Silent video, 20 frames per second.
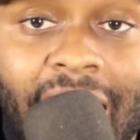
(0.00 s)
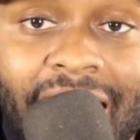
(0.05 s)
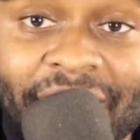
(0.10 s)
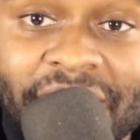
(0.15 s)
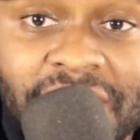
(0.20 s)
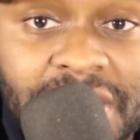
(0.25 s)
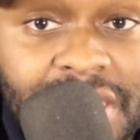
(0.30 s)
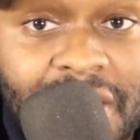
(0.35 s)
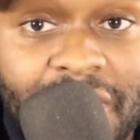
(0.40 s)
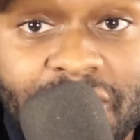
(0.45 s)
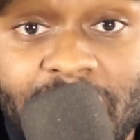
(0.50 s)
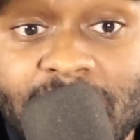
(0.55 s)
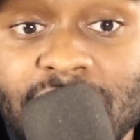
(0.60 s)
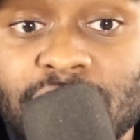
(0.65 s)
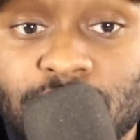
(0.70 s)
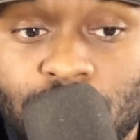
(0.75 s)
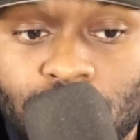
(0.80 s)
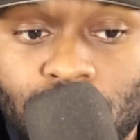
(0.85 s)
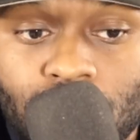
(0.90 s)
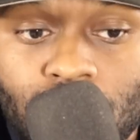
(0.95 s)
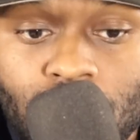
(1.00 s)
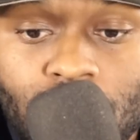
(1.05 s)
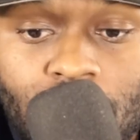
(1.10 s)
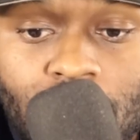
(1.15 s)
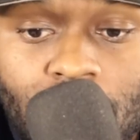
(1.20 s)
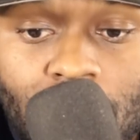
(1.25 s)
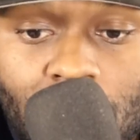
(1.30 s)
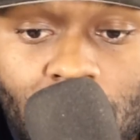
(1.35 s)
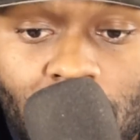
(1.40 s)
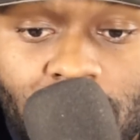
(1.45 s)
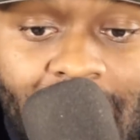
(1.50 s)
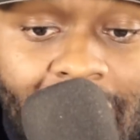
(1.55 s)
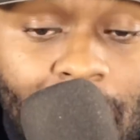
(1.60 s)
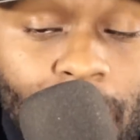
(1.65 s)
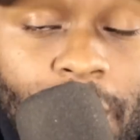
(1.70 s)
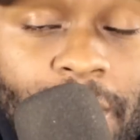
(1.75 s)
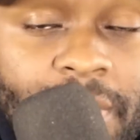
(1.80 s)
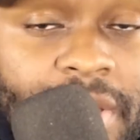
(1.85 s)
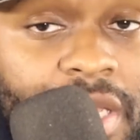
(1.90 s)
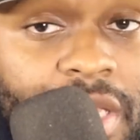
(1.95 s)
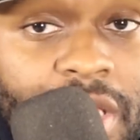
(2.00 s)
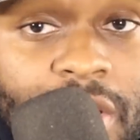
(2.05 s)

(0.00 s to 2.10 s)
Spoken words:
Obviously, if they do, that would be a